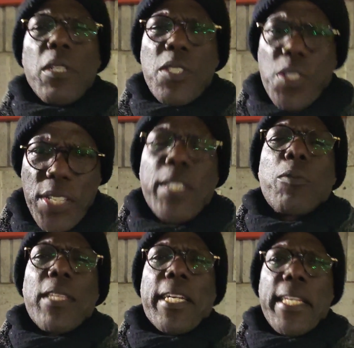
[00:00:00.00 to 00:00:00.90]

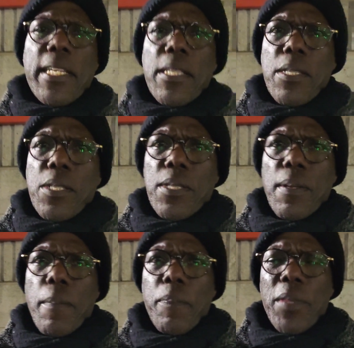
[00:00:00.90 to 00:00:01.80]
sit with the
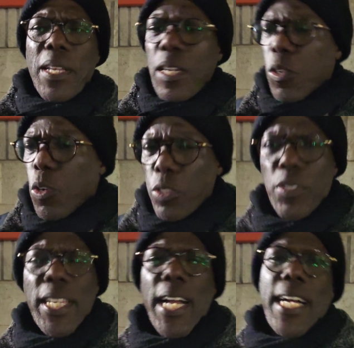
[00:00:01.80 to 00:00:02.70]
kings, go
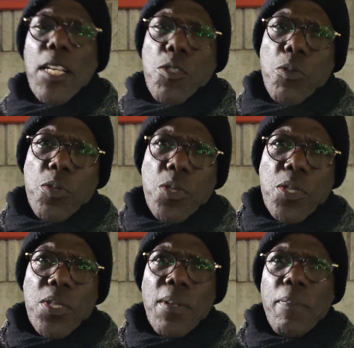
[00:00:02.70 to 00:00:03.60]
to their
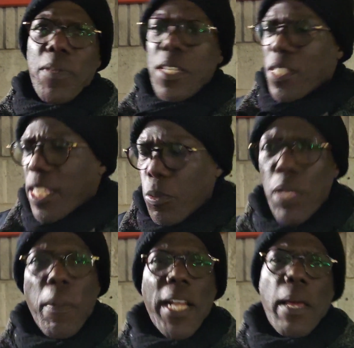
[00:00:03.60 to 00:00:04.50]
castles, sit
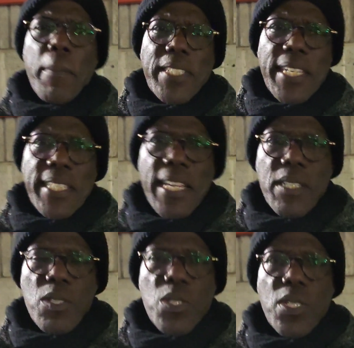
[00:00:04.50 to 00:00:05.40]
with the
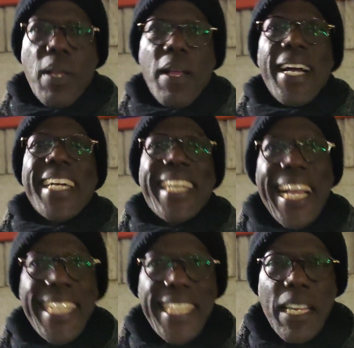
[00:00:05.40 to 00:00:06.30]
parliamentarians,
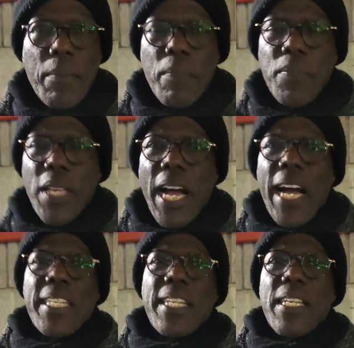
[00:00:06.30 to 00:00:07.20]
guide them
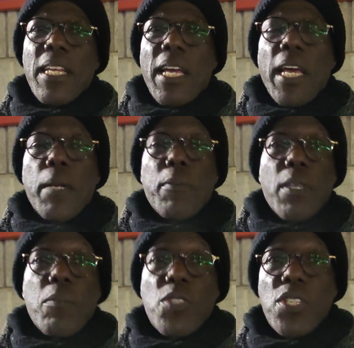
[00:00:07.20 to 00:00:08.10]
and help
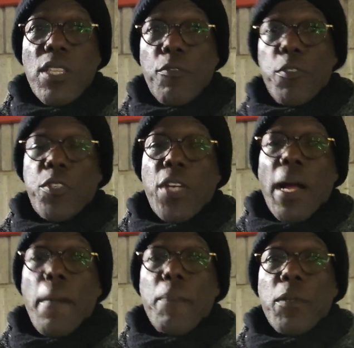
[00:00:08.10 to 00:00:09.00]
them see the
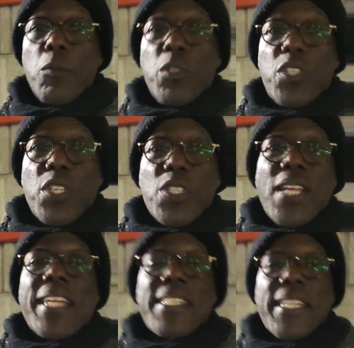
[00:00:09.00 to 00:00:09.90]
future, which
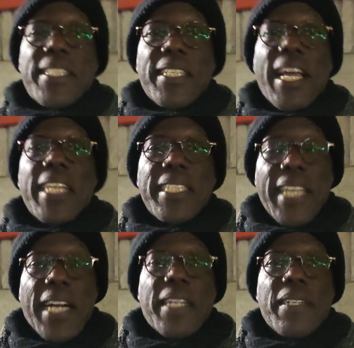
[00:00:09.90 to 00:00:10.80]
is uncertain
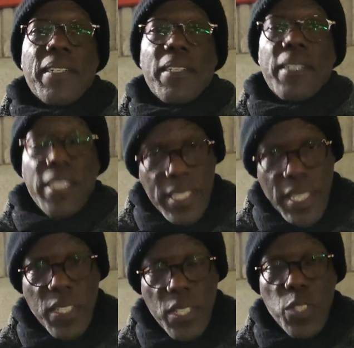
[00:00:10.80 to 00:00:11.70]
in dark.
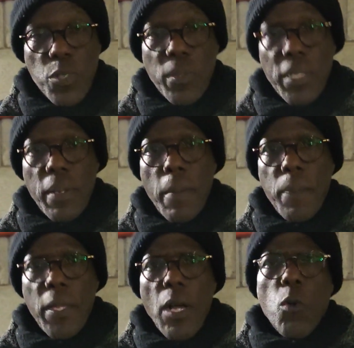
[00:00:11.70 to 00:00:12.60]
Ladies and gentlemen,
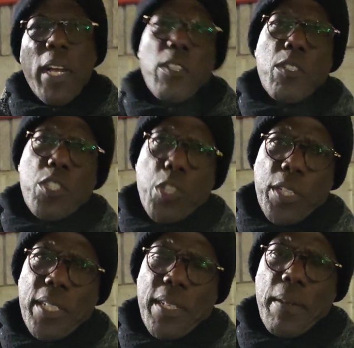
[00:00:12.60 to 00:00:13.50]
why not
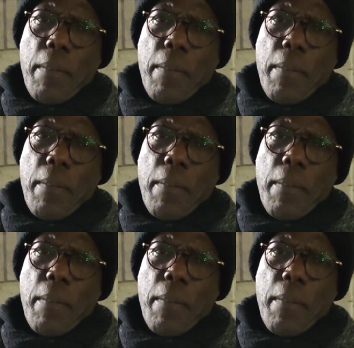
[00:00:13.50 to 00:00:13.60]
join?